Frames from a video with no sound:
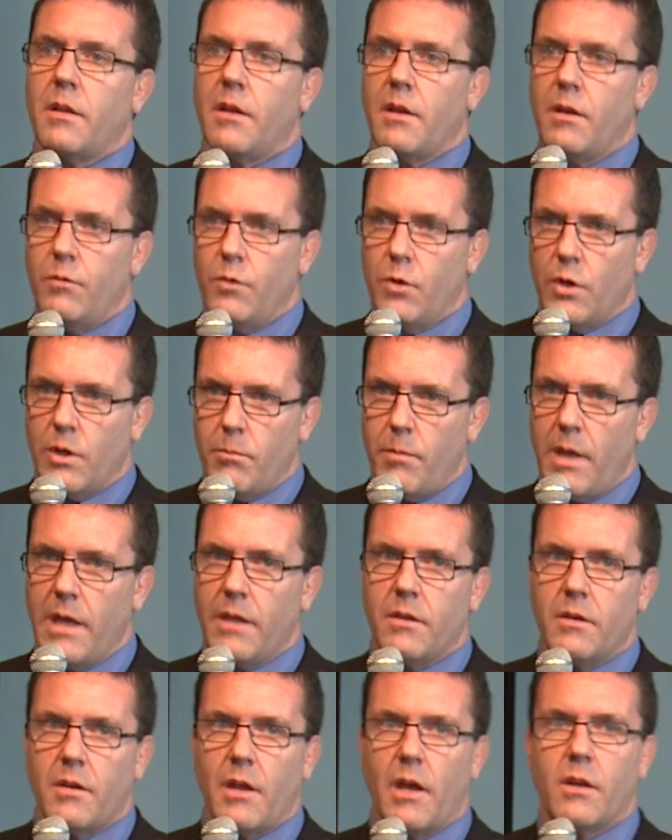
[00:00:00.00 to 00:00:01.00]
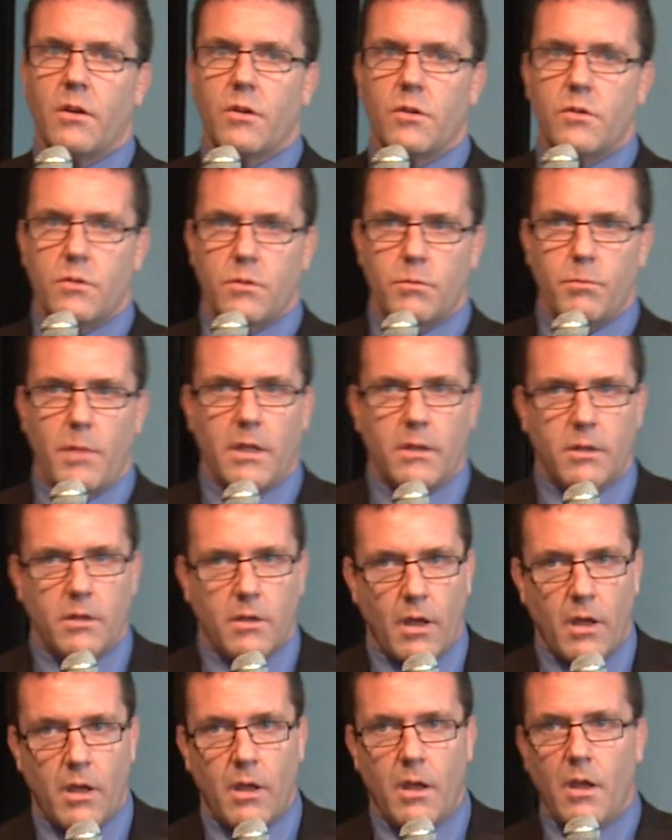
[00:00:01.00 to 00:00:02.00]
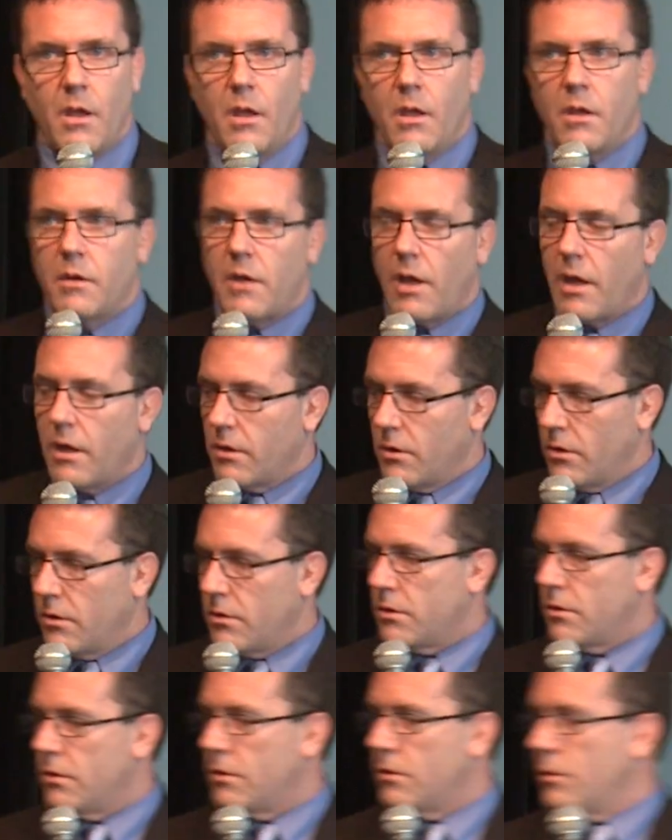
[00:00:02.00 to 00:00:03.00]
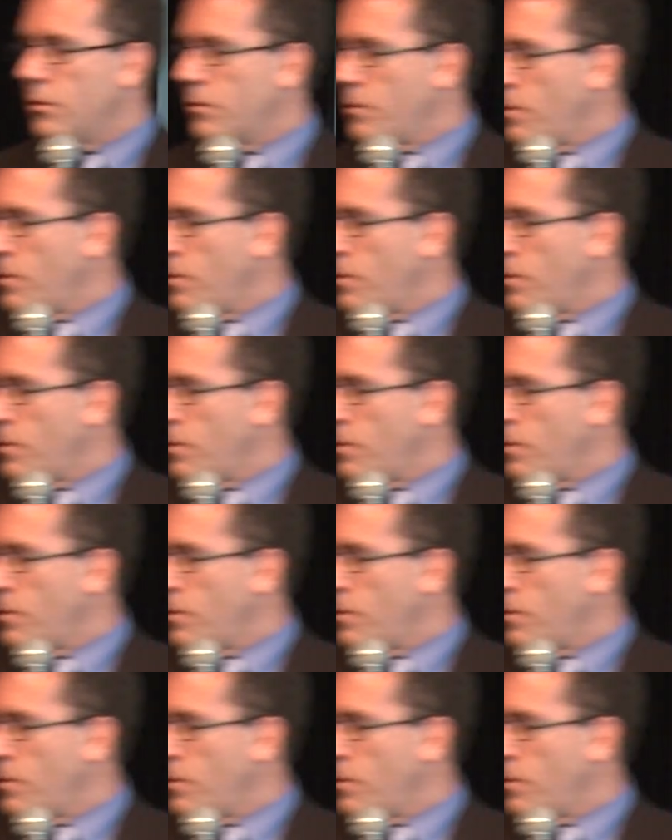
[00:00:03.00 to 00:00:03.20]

That if you can make the diagnosis, make the diagnosis.